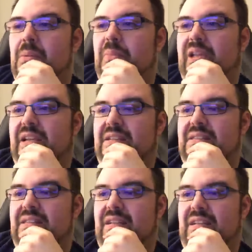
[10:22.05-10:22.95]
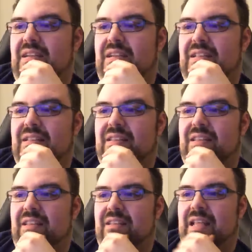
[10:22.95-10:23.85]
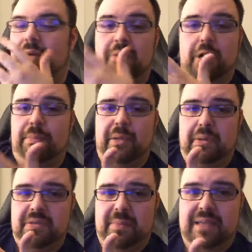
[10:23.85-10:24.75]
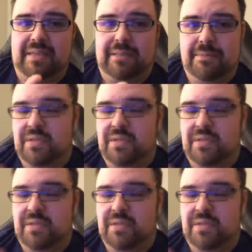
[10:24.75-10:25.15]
because the download upload is amazing.